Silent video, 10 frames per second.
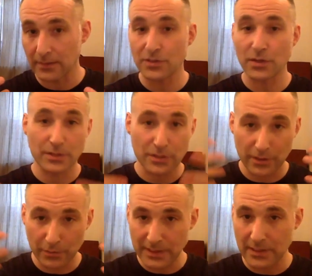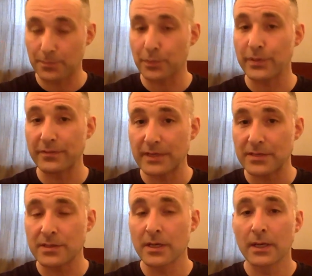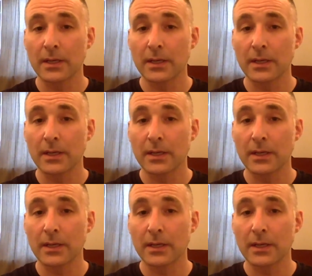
So there was the previous